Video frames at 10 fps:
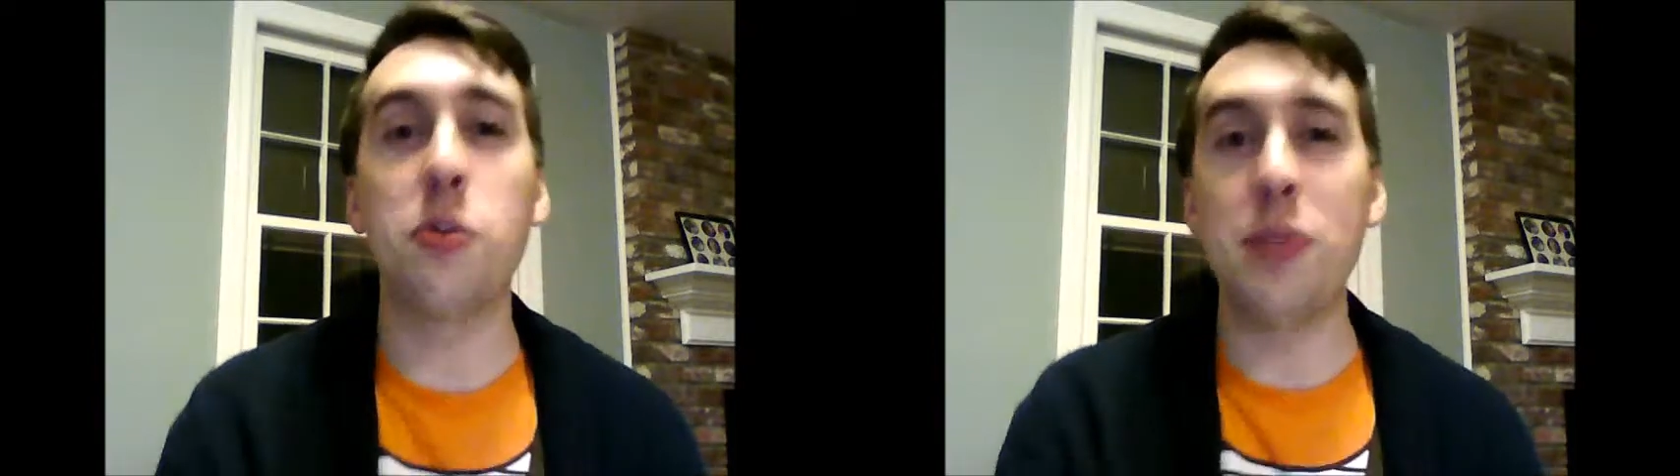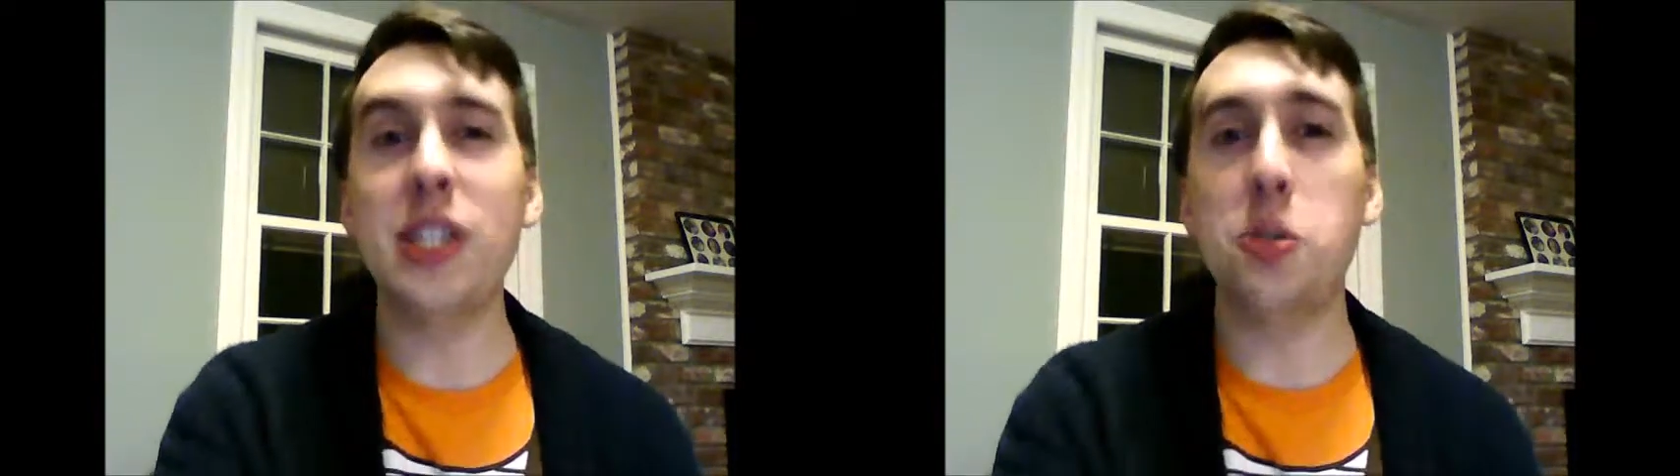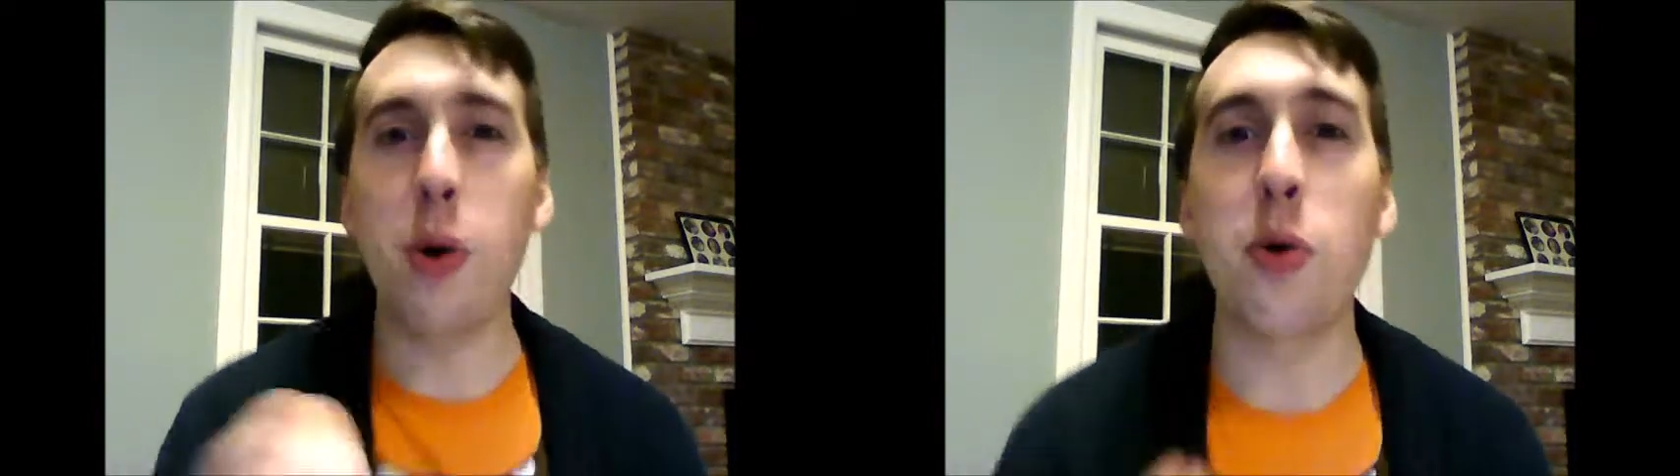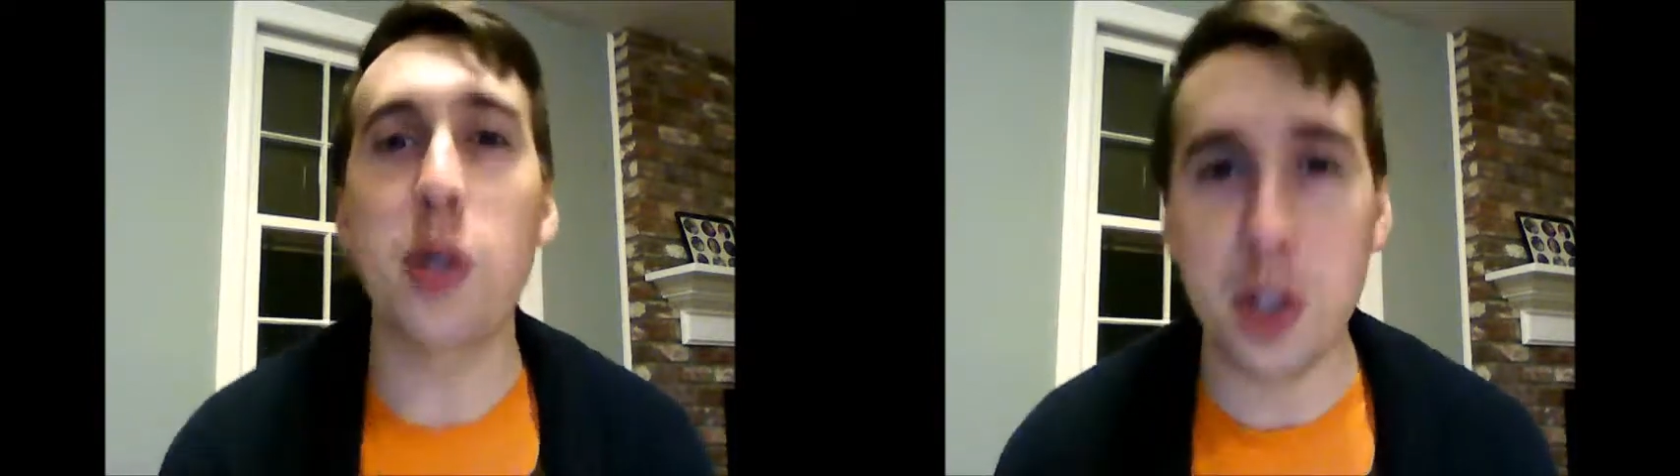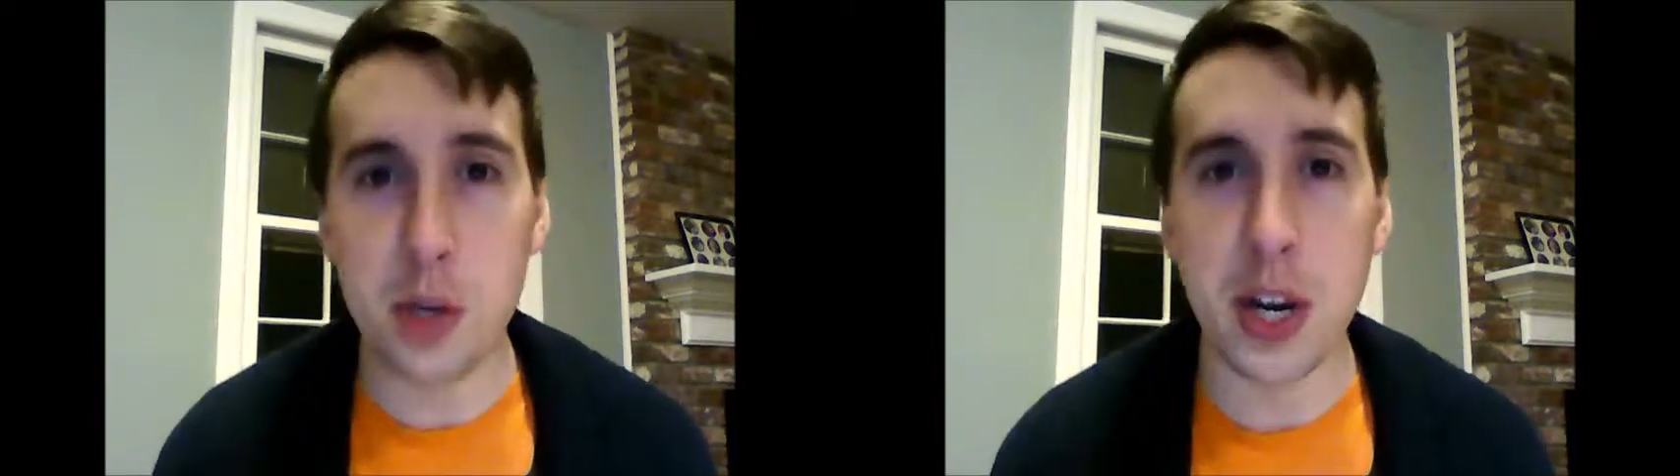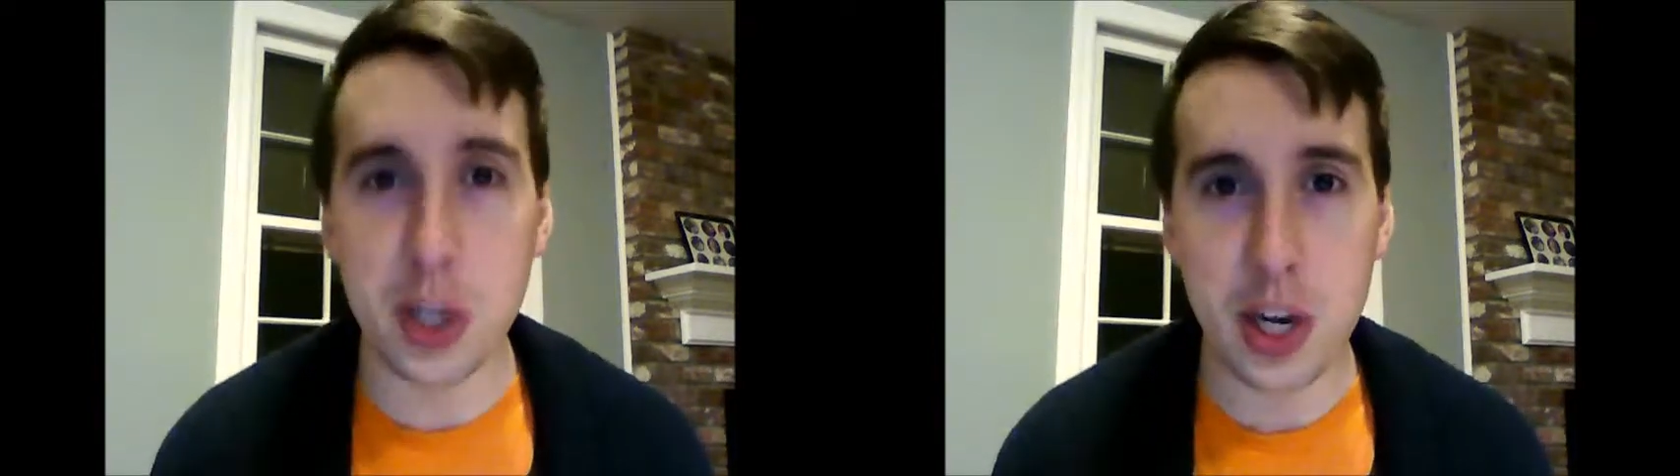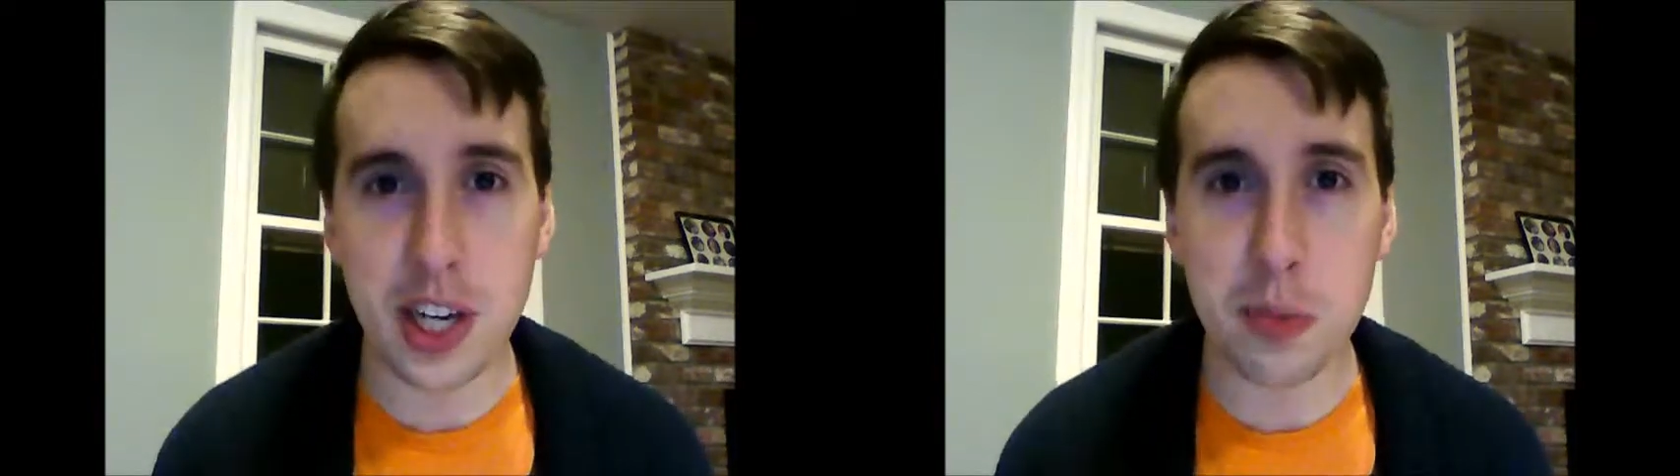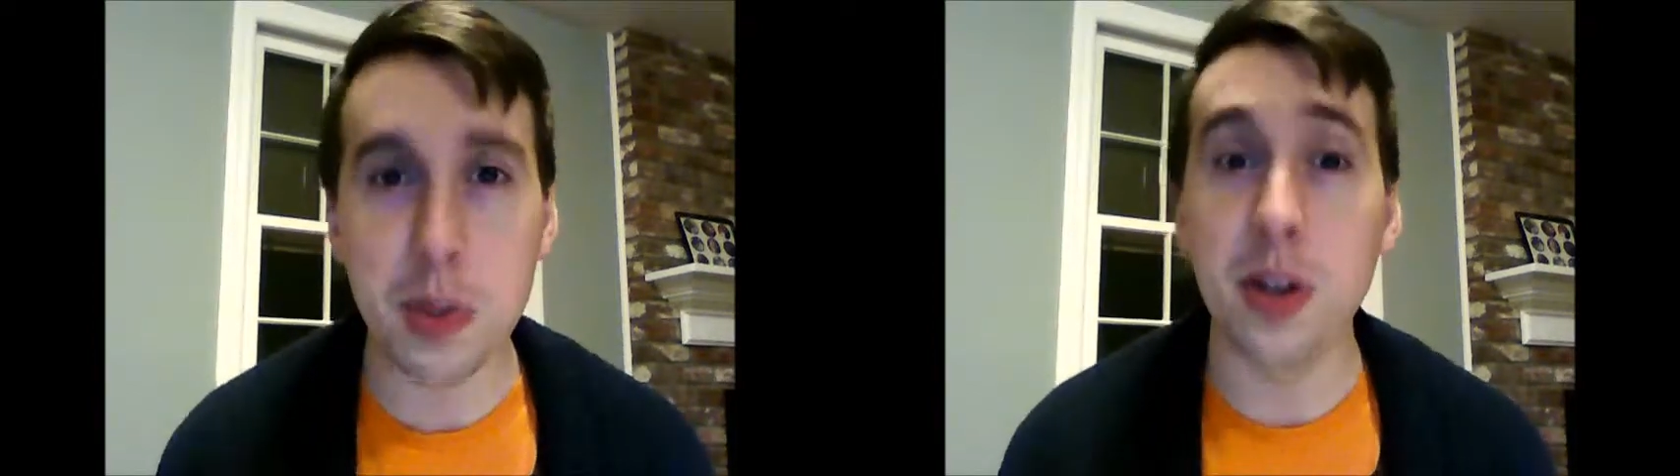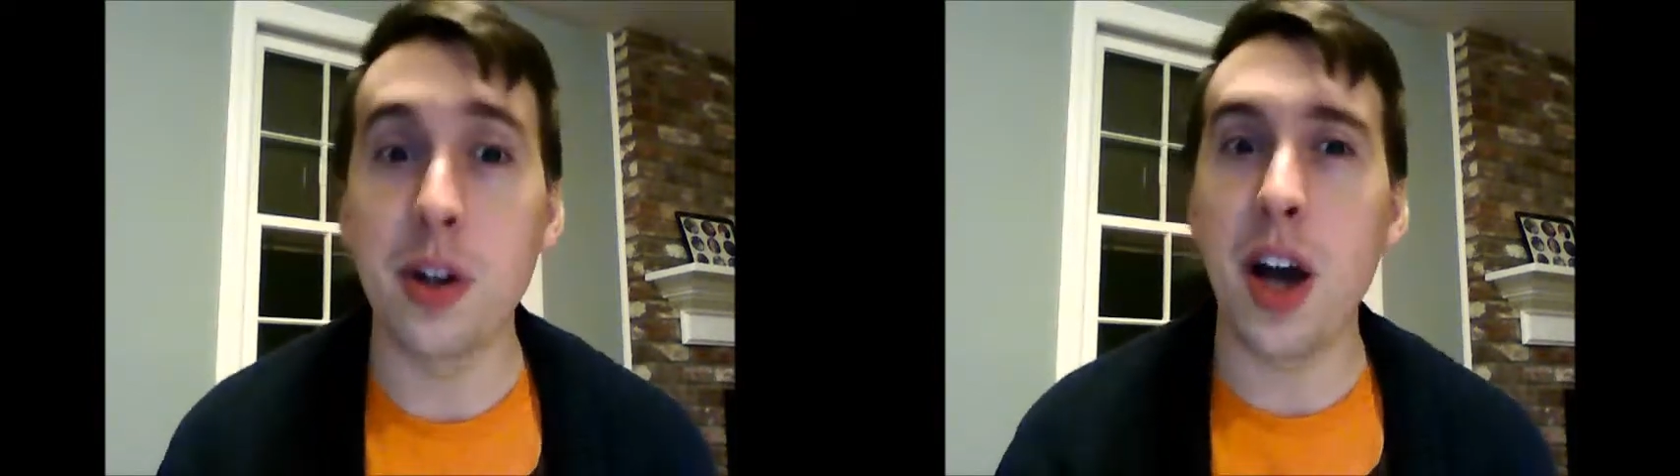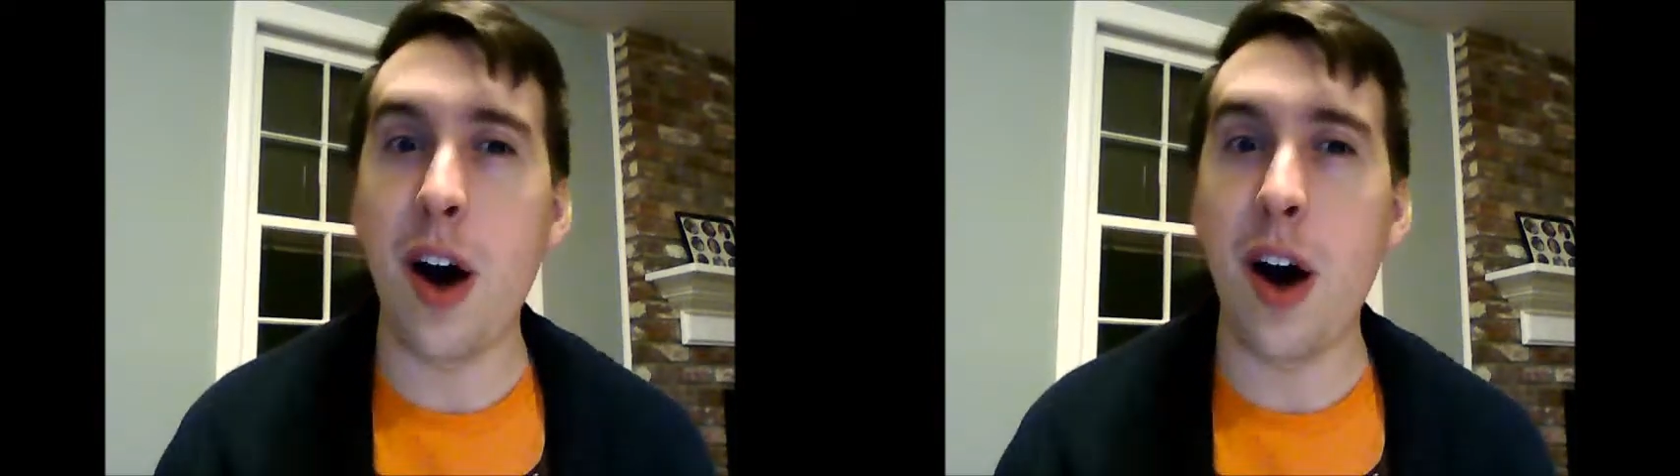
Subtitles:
being spoken to by Shakespeare